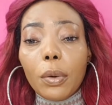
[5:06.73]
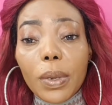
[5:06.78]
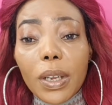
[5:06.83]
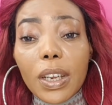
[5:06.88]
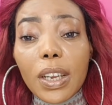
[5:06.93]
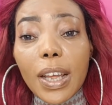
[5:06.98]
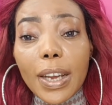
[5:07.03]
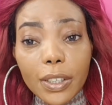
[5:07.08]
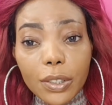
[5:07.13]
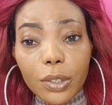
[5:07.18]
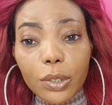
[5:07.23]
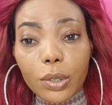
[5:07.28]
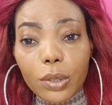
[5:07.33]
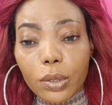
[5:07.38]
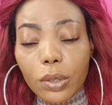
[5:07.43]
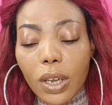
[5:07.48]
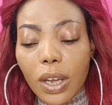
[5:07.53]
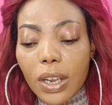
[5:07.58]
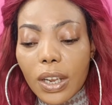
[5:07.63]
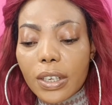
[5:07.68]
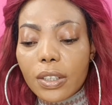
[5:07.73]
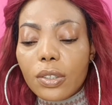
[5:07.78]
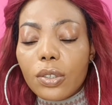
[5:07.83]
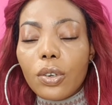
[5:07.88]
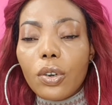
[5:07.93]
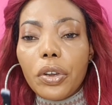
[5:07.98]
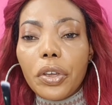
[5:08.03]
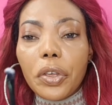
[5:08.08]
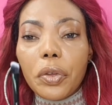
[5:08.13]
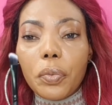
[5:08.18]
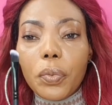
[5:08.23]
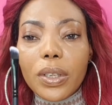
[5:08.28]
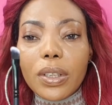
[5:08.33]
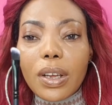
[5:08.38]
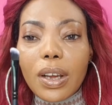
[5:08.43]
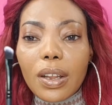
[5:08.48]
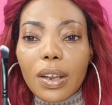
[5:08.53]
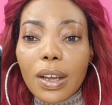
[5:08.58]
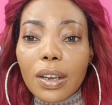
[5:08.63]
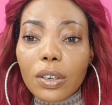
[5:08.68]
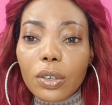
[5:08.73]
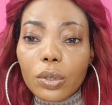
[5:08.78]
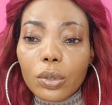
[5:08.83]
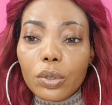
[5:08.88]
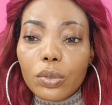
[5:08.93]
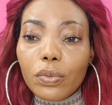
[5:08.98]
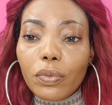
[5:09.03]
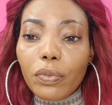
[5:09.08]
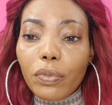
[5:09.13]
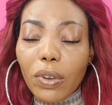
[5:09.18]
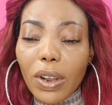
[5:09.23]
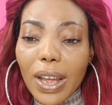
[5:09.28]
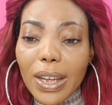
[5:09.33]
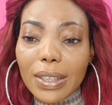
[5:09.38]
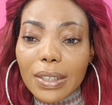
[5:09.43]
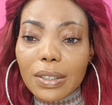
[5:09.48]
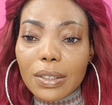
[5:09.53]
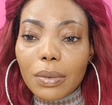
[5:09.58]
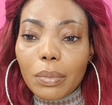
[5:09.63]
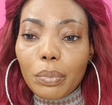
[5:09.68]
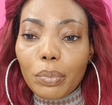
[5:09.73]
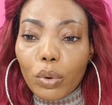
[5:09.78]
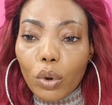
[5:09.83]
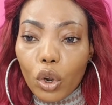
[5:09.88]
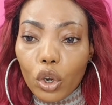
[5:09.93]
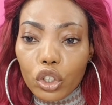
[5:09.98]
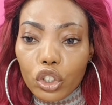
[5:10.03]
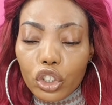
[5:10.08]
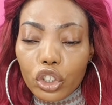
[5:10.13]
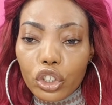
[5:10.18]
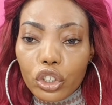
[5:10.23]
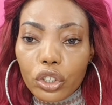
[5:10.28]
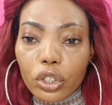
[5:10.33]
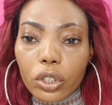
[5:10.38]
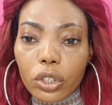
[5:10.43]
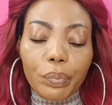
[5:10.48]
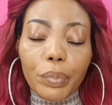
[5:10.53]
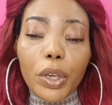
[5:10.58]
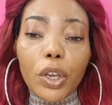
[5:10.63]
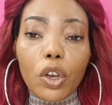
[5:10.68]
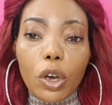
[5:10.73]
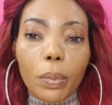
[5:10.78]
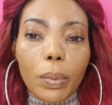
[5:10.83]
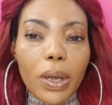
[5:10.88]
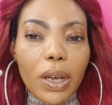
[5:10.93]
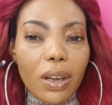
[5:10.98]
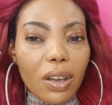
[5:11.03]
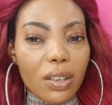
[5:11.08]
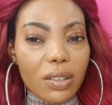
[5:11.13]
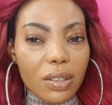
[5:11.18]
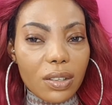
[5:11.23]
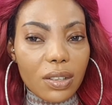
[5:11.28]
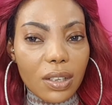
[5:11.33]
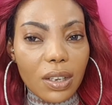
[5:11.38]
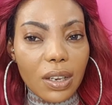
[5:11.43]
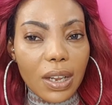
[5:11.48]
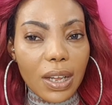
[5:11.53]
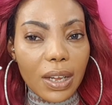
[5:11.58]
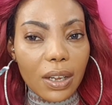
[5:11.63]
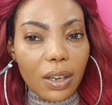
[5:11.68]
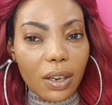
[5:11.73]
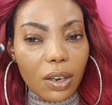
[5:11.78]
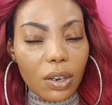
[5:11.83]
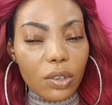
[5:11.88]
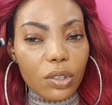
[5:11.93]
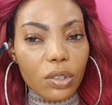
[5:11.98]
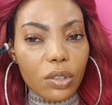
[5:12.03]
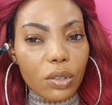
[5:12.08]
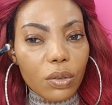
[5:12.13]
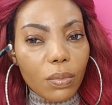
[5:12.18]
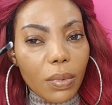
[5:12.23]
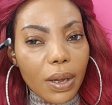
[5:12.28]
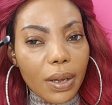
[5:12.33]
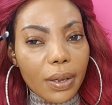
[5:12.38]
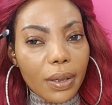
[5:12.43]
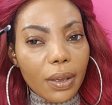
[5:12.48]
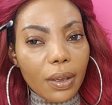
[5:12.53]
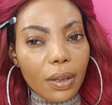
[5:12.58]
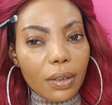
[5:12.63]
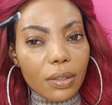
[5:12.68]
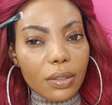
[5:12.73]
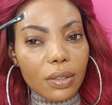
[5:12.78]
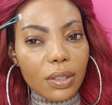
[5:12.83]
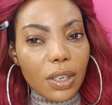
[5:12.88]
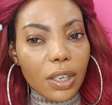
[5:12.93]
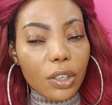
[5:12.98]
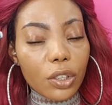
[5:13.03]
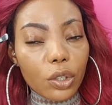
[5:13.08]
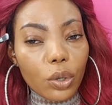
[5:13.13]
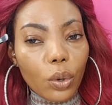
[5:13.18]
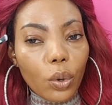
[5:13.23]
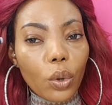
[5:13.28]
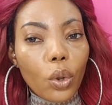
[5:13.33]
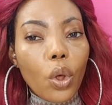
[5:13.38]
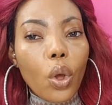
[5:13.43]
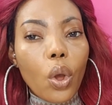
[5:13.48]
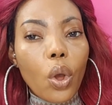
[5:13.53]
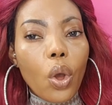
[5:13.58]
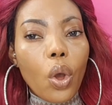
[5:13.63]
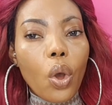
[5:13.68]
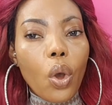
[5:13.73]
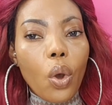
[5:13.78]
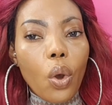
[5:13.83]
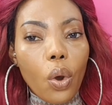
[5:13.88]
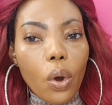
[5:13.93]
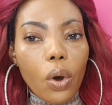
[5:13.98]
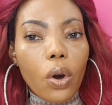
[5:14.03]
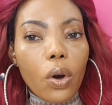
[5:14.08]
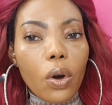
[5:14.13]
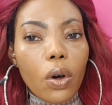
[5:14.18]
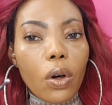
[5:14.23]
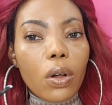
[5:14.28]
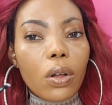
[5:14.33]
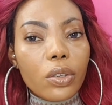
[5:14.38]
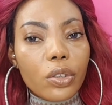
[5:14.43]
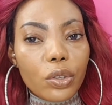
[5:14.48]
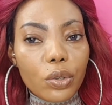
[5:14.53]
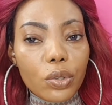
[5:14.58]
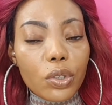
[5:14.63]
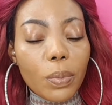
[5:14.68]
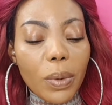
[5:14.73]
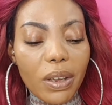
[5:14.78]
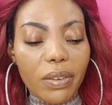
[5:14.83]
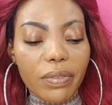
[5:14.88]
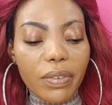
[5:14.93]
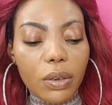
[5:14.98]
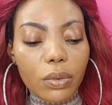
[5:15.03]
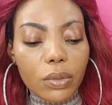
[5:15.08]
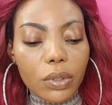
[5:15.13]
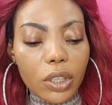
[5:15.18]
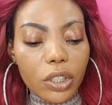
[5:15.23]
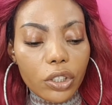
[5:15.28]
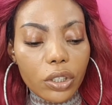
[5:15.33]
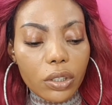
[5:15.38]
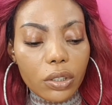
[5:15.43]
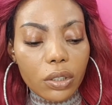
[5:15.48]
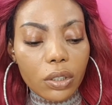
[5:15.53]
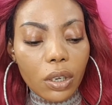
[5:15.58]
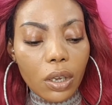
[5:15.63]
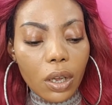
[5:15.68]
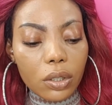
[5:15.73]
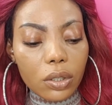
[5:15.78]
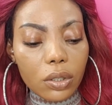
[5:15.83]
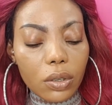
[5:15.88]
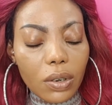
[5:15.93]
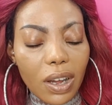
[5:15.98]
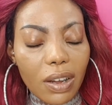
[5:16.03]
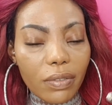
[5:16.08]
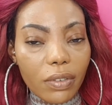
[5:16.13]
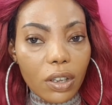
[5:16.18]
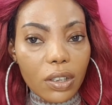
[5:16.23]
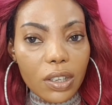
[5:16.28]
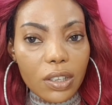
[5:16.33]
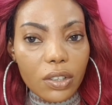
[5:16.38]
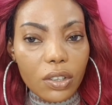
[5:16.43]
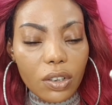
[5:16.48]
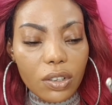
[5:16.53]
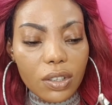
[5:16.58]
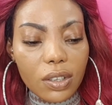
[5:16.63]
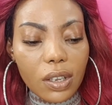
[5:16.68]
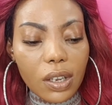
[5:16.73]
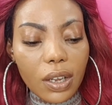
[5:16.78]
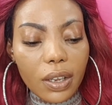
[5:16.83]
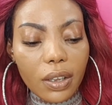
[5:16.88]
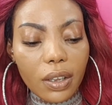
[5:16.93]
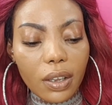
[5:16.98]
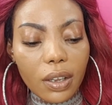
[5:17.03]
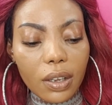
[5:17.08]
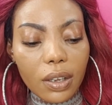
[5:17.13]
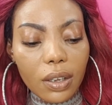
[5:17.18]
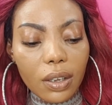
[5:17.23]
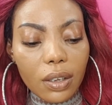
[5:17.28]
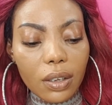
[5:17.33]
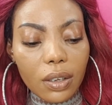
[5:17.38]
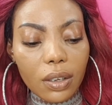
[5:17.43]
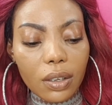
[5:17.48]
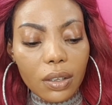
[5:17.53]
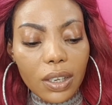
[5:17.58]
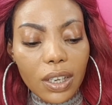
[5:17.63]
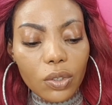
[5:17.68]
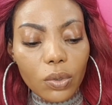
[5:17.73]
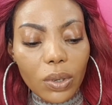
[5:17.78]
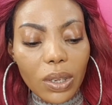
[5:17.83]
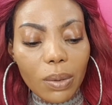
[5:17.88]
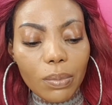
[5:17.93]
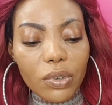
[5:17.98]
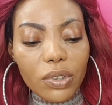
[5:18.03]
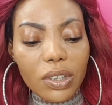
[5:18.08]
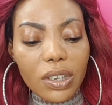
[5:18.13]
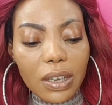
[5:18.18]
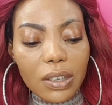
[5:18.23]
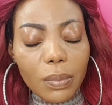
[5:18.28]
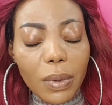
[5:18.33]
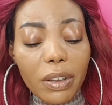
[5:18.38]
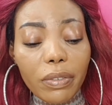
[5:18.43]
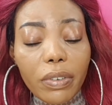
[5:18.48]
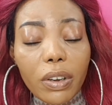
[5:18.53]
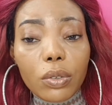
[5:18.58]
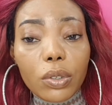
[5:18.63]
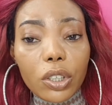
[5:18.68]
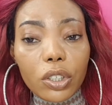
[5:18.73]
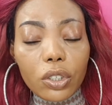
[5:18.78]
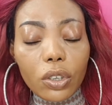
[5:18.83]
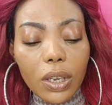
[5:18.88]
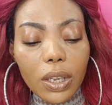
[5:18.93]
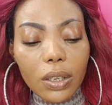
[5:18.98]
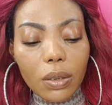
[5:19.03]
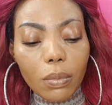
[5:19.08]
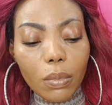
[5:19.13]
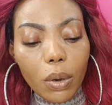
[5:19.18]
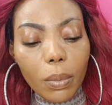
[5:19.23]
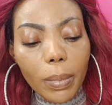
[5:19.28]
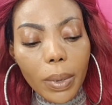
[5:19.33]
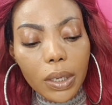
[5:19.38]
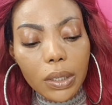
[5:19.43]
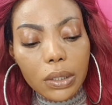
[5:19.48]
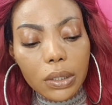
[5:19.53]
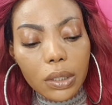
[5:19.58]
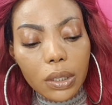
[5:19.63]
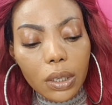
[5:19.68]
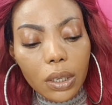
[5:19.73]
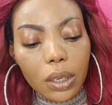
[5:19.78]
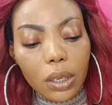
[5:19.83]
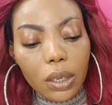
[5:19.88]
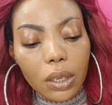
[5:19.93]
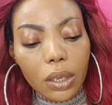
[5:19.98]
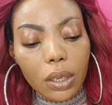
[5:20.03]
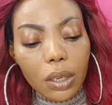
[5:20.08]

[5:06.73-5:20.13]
I normally like to do, I like to go in with an angled flat brush, pick up a concealer close to my skin tone, or use my foundation. So I've got this concealer here. That's what I'm using as my foundation at the moment.